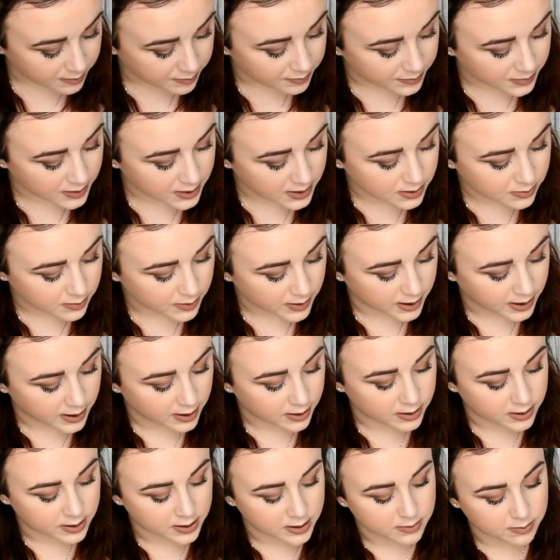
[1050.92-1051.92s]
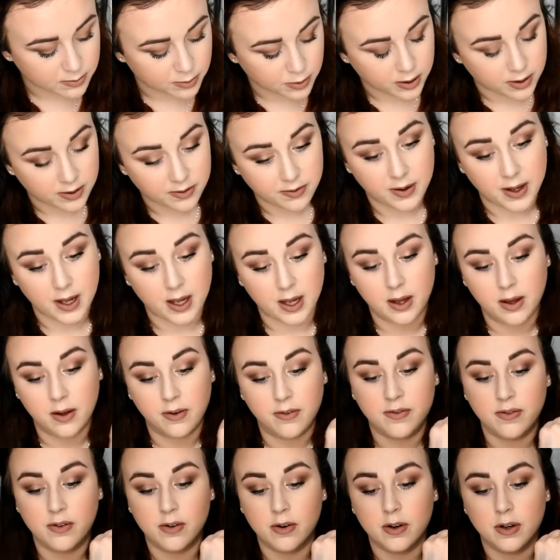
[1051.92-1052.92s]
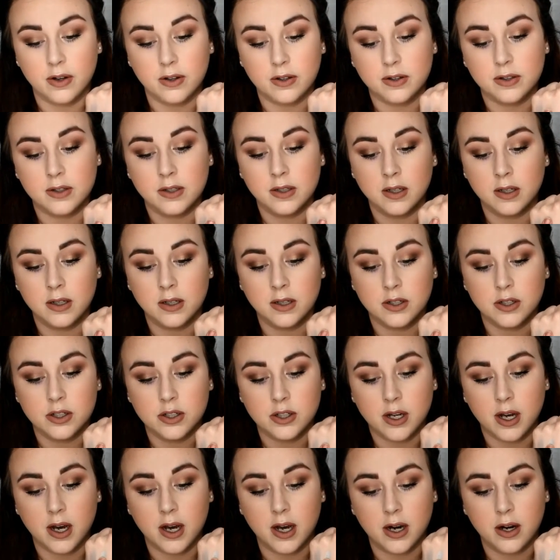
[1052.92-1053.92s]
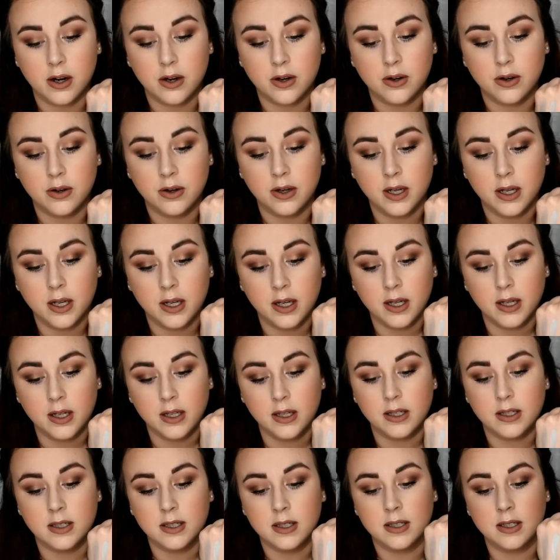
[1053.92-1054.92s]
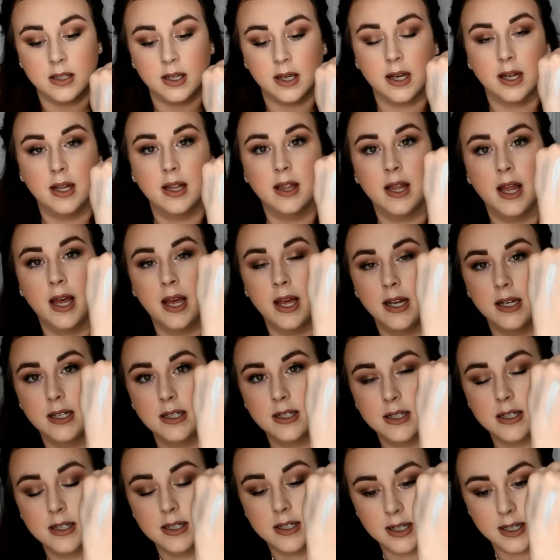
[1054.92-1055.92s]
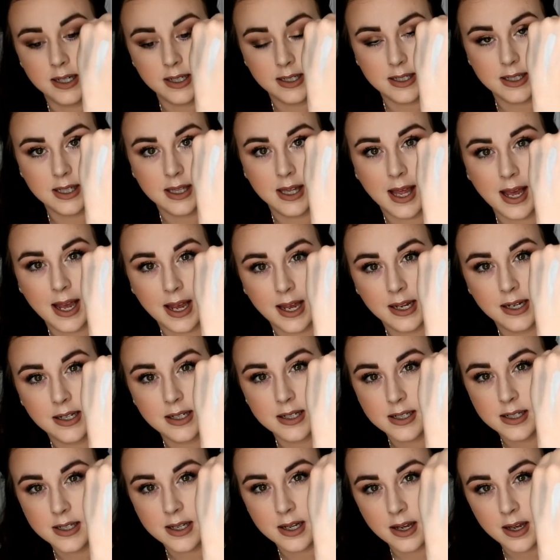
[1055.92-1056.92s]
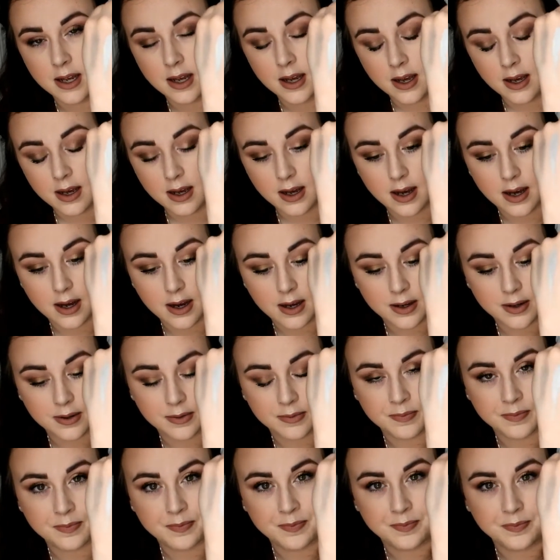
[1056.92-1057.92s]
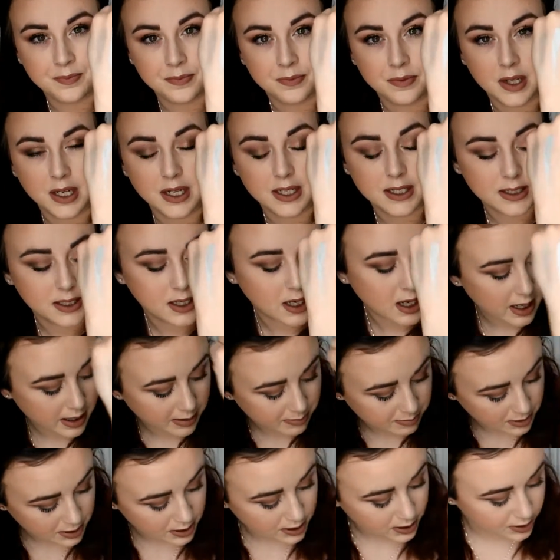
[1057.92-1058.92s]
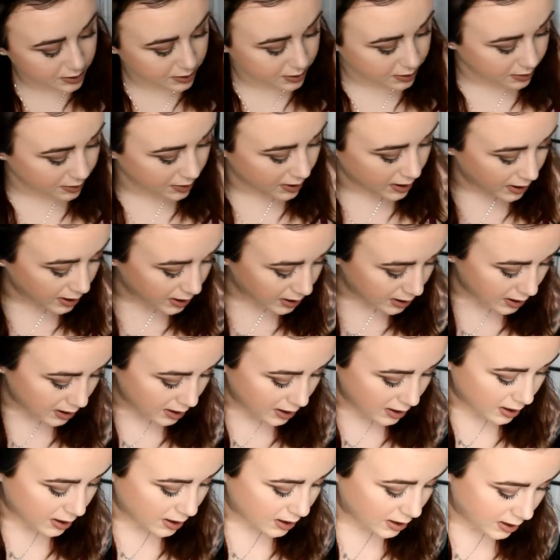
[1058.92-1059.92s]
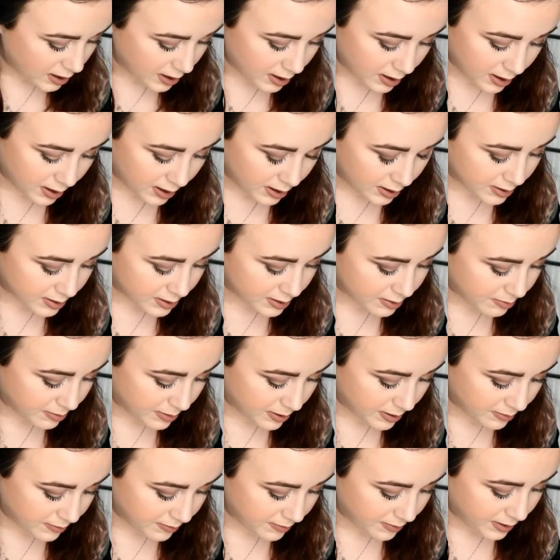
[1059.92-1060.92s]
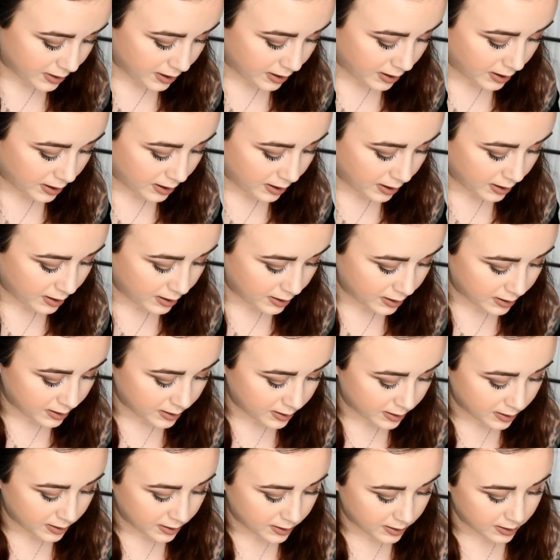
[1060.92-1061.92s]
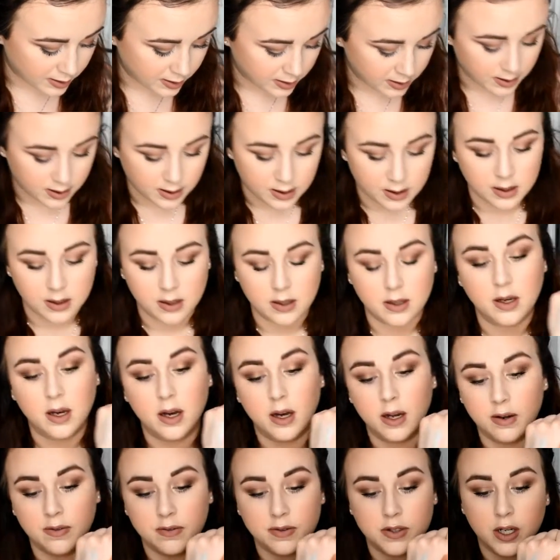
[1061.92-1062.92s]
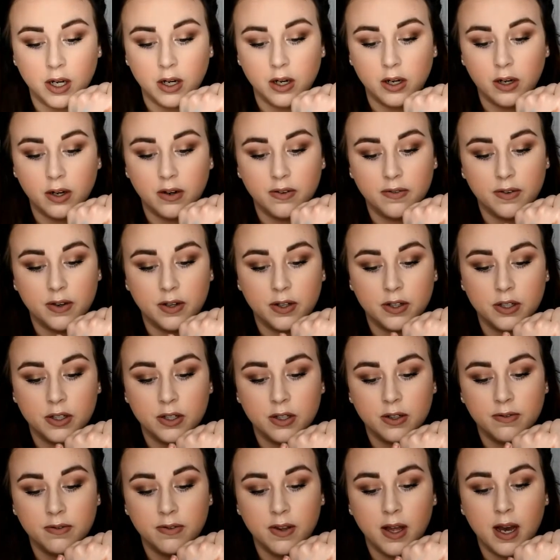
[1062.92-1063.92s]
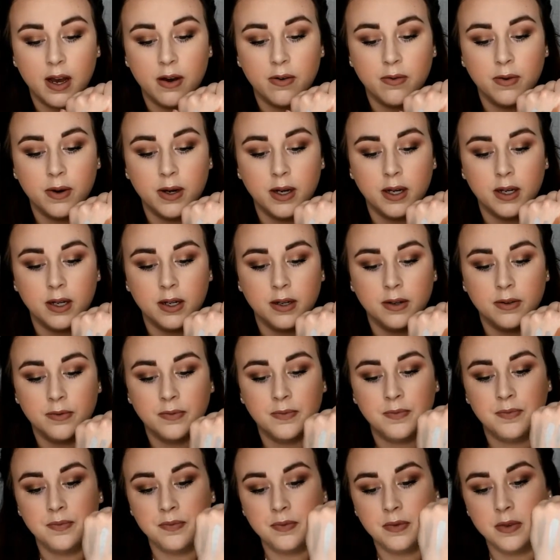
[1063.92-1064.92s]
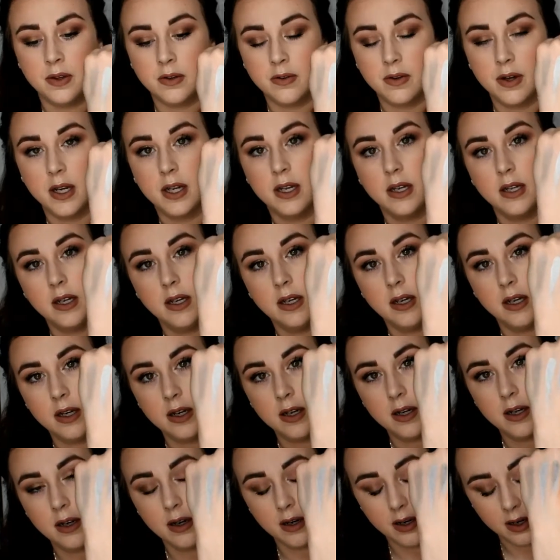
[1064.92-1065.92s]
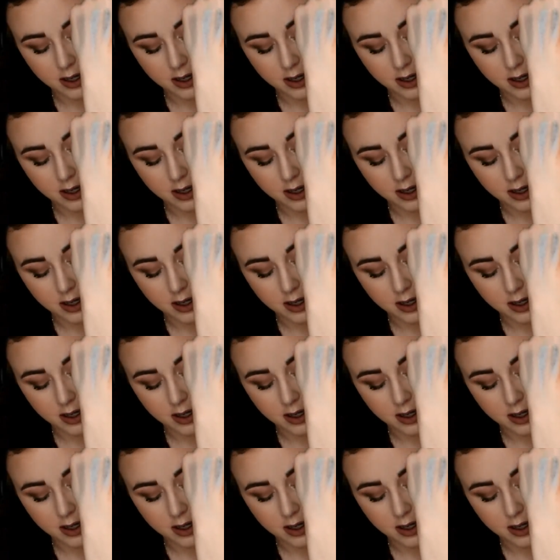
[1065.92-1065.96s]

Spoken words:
This one here is more of a foiled shadow. This is like a light, nice light sky blue. Here's a bit of a kind of darker version of that one right here.